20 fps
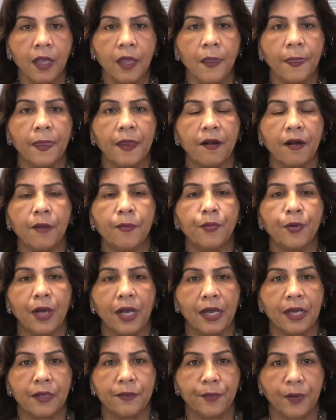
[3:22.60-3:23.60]
There are
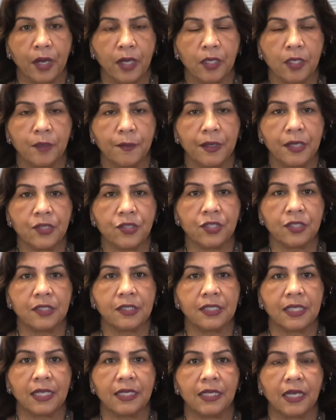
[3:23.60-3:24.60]
prior proclamations
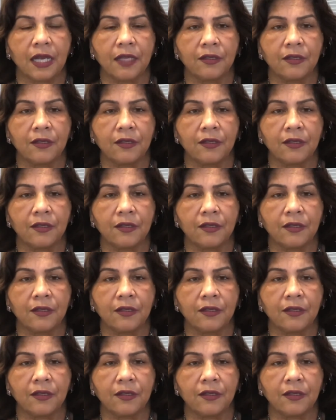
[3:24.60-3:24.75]
that